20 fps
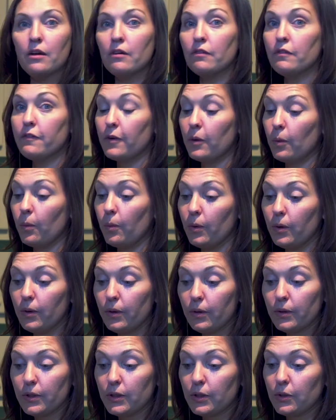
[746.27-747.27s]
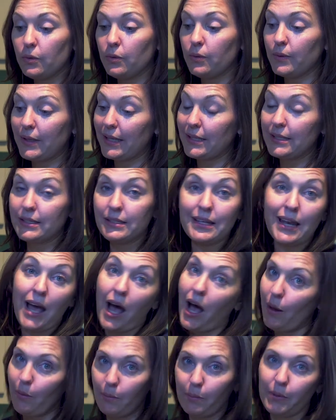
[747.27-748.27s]
For wool, you
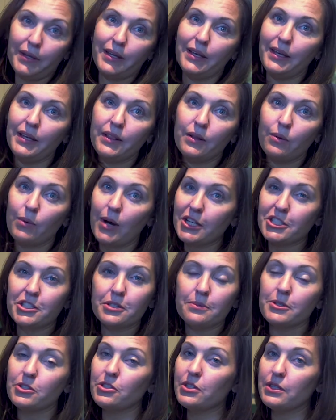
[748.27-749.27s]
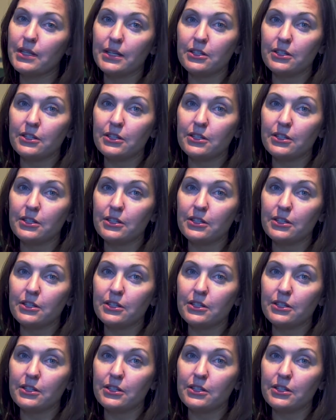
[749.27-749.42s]
cannot put it in the washing machine.